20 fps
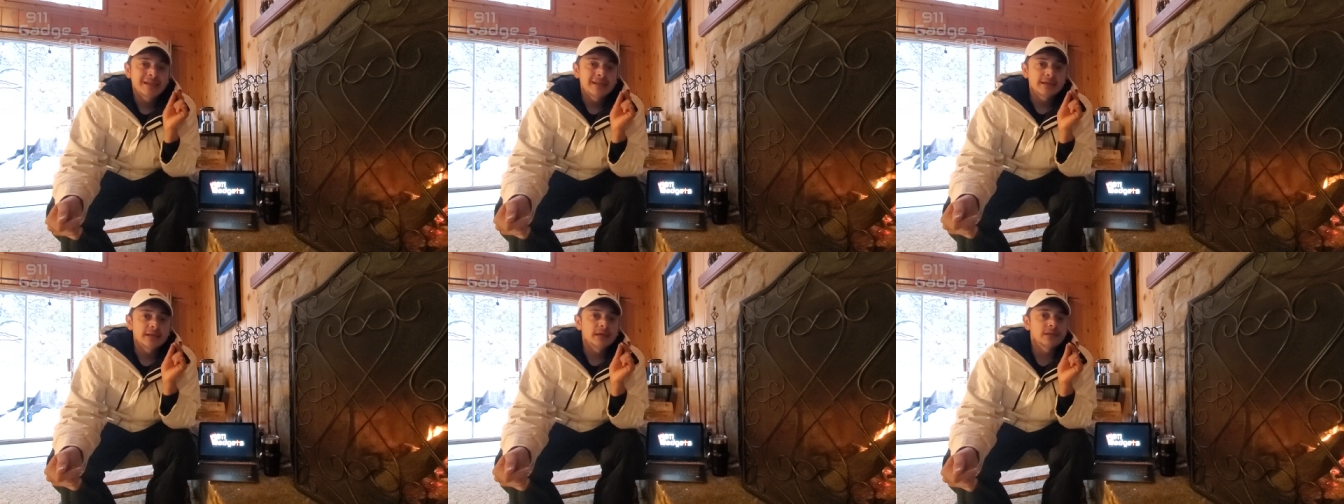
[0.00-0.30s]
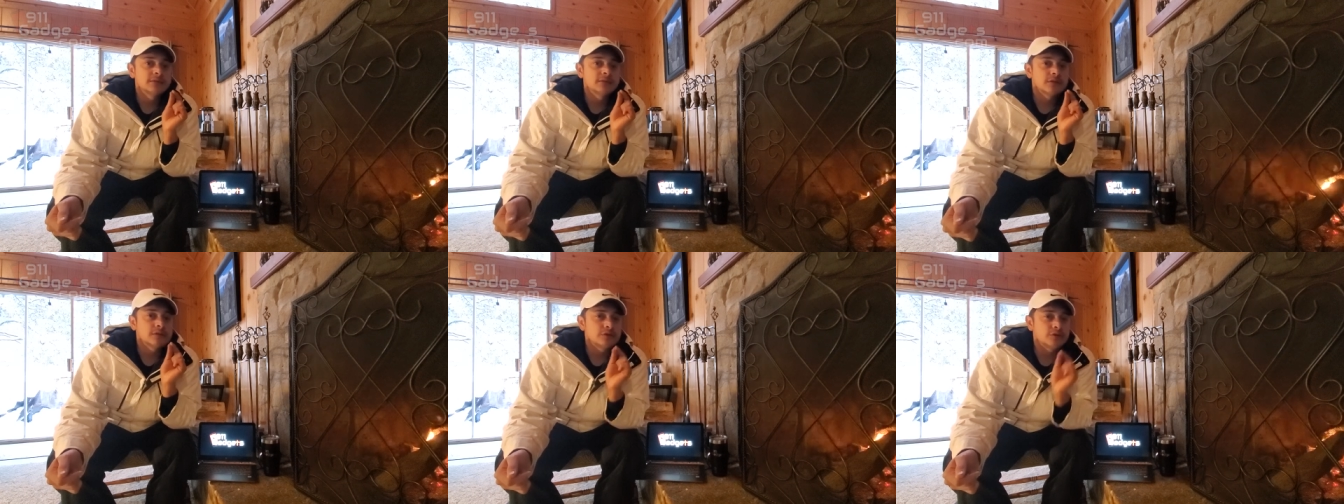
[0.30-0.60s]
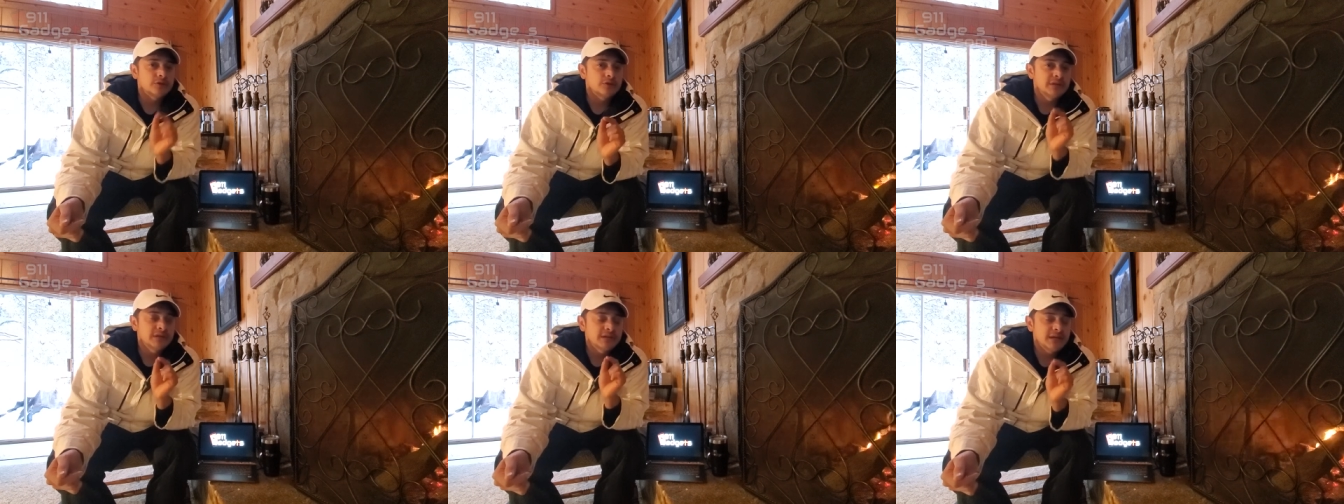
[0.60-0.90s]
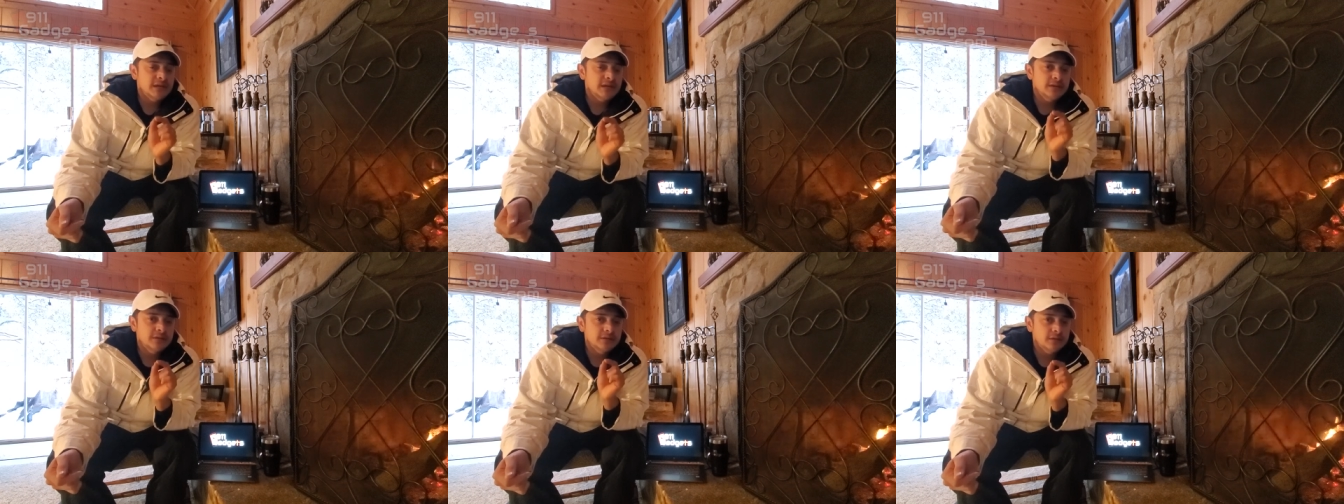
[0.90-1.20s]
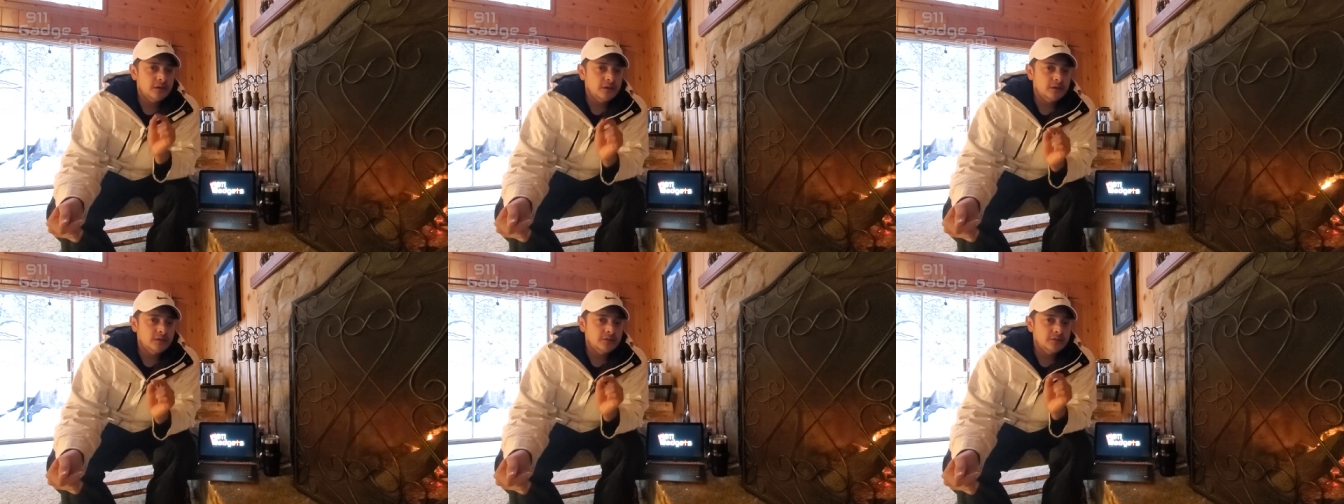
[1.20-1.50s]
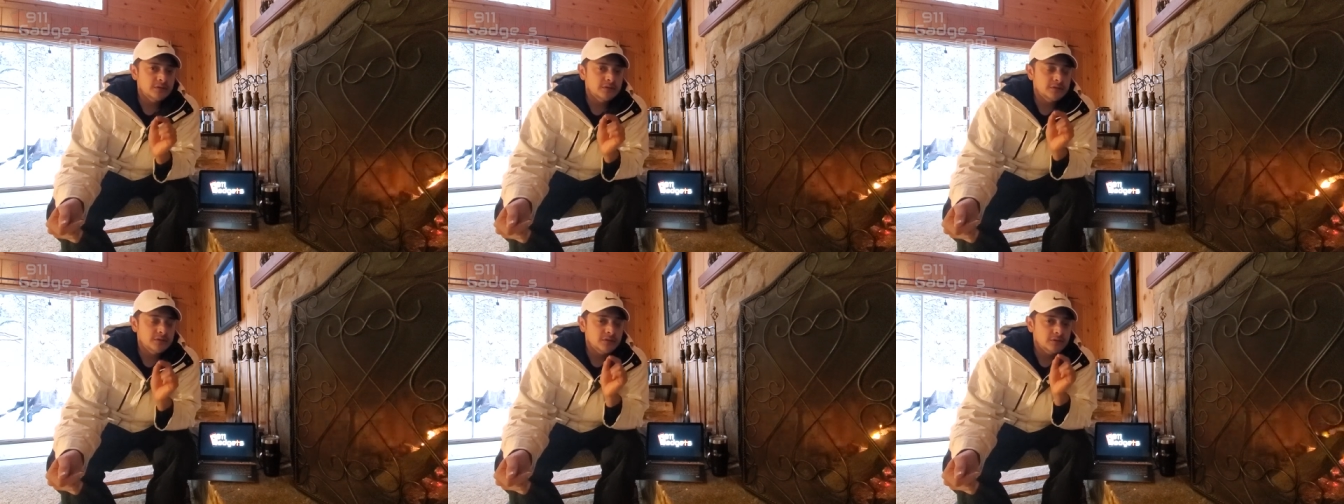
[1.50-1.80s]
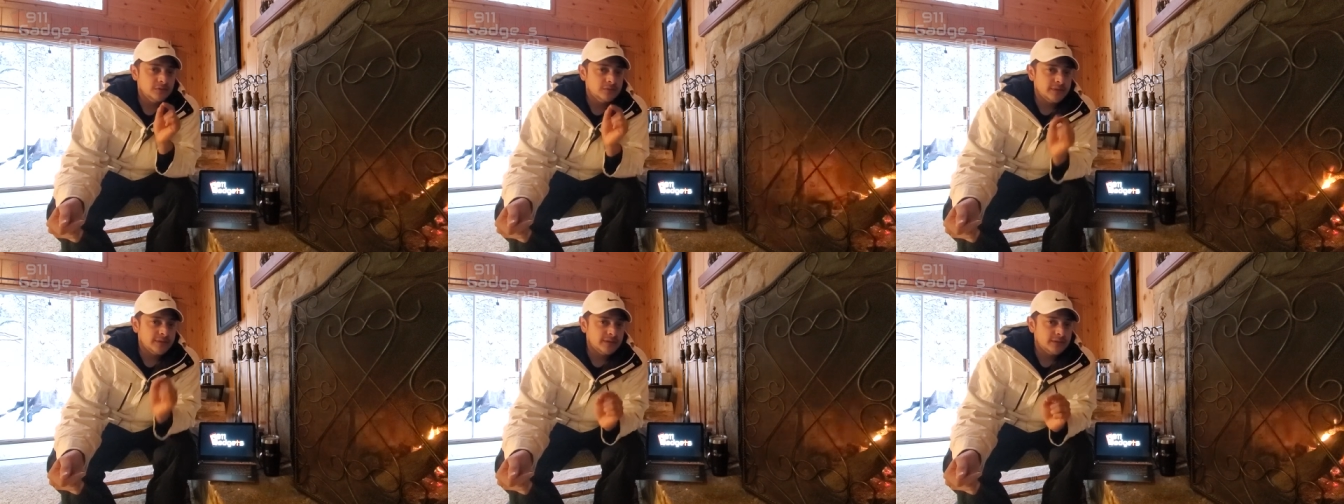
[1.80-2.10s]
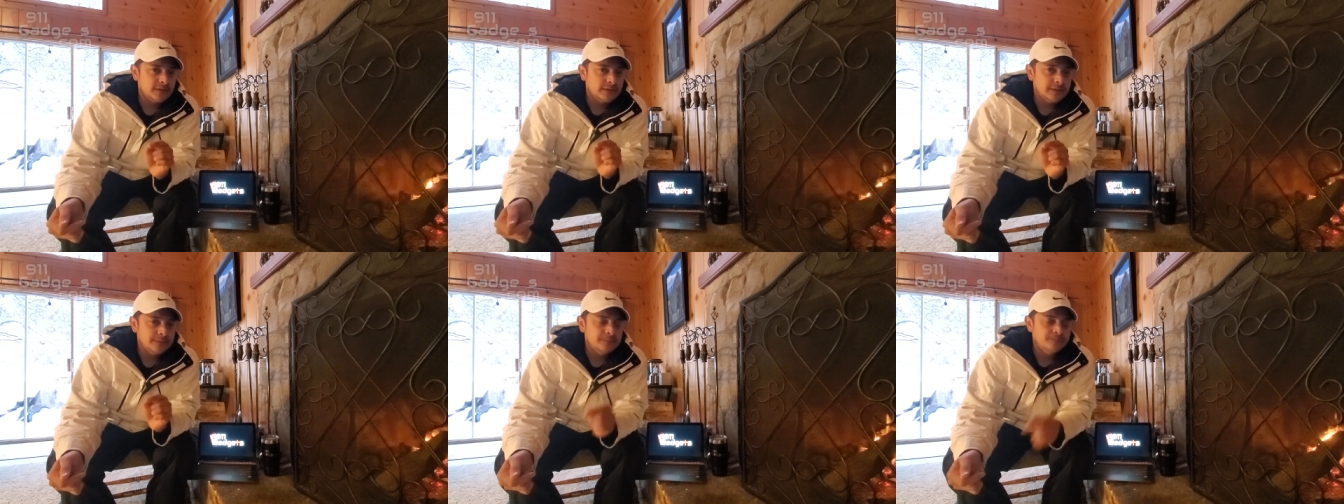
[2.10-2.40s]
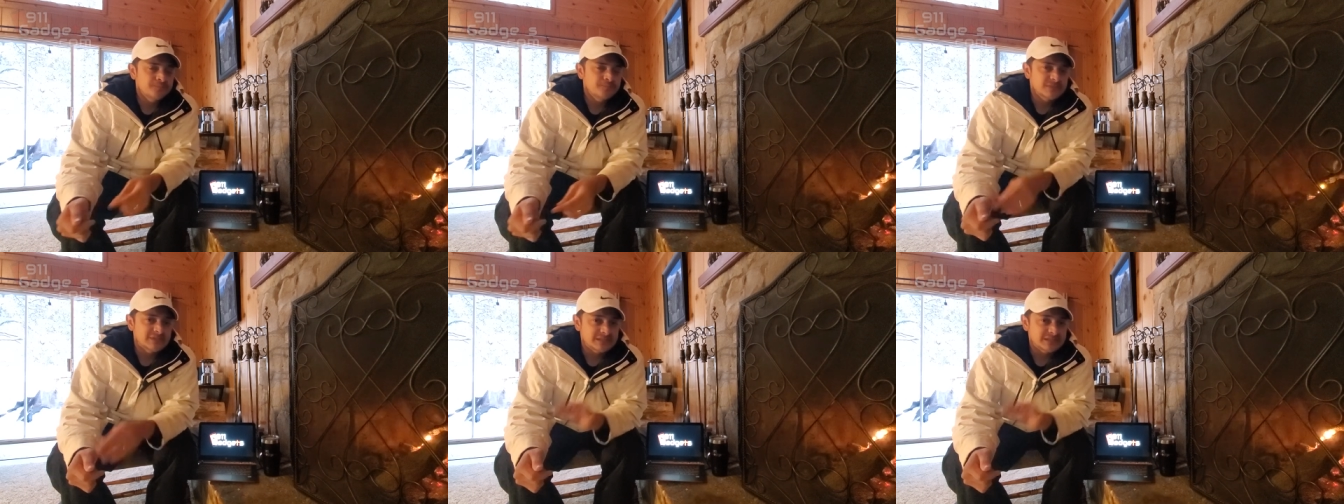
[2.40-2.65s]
Get the thirty-nine dollar curriculum.